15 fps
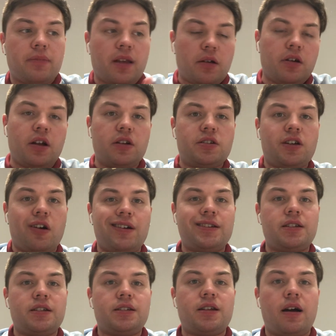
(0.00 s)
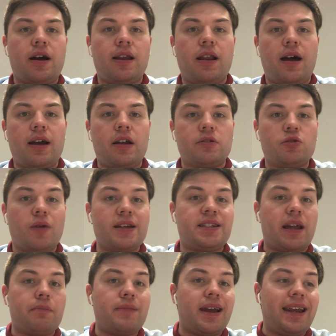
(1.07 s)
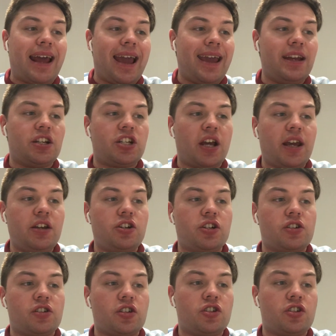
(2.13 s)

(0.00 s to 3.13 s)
I'm going to go into the starting lineups. West Ham made 8 changes.